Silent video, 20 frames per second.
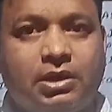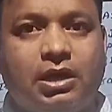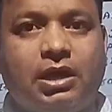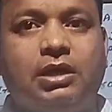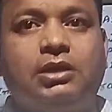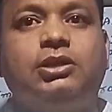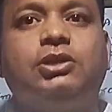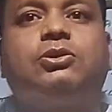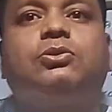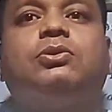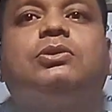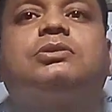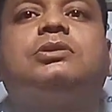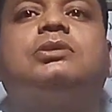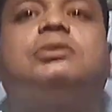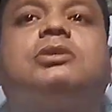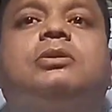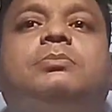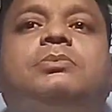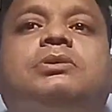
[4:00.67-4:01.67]
An
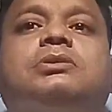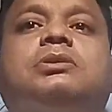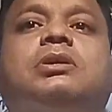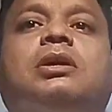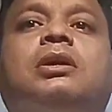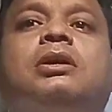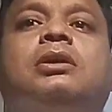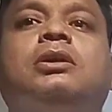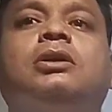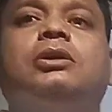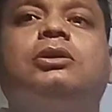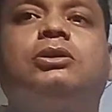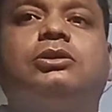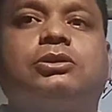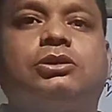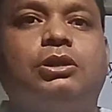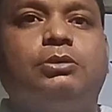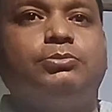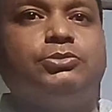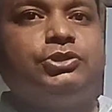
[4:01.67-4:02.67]
ecosystem is the
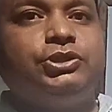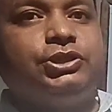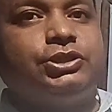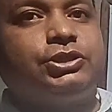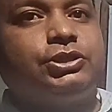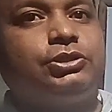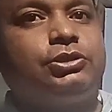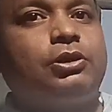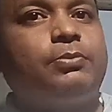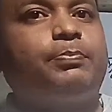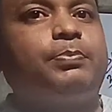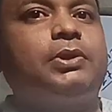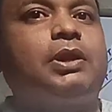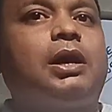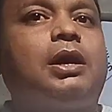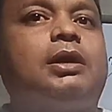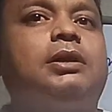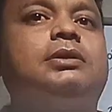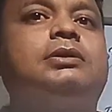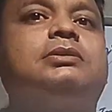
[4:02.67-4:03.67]
community of
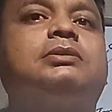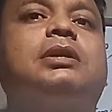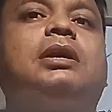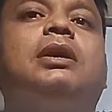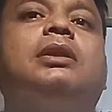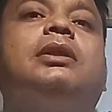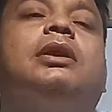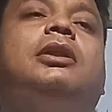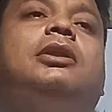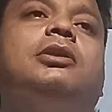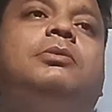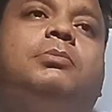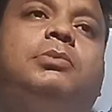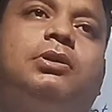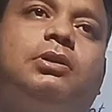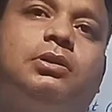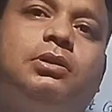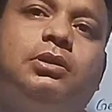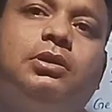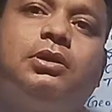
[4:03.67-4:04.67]
plants and
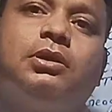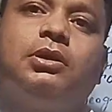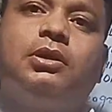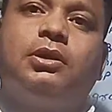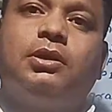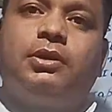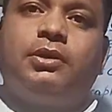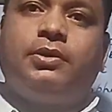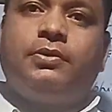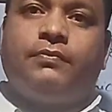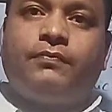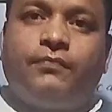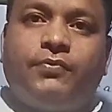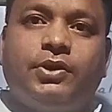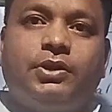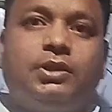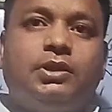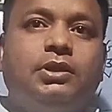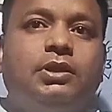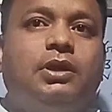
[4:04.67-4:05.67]
animals
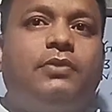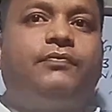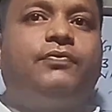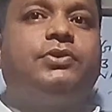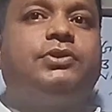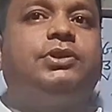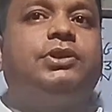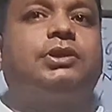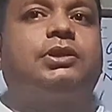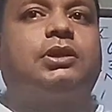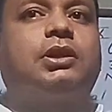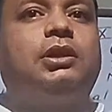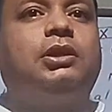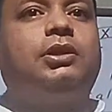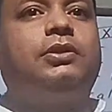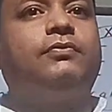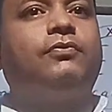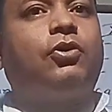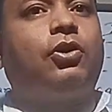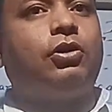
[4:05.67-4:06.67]
within a physical
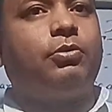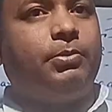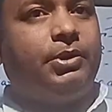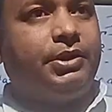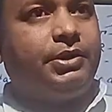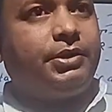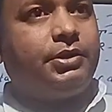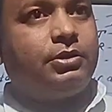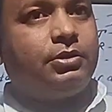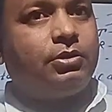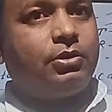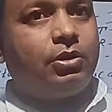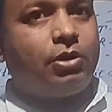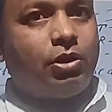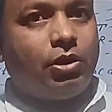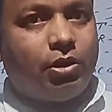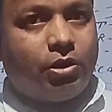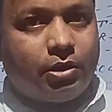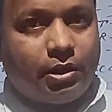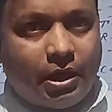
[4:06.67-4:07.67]
environment
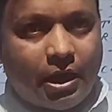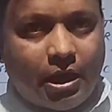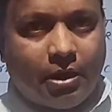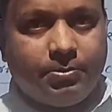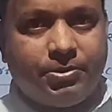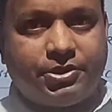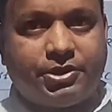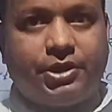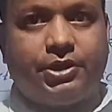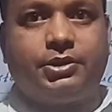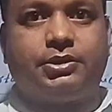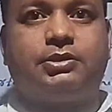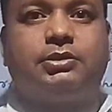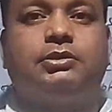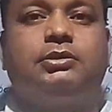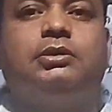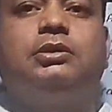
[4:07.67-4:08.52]
or habitat.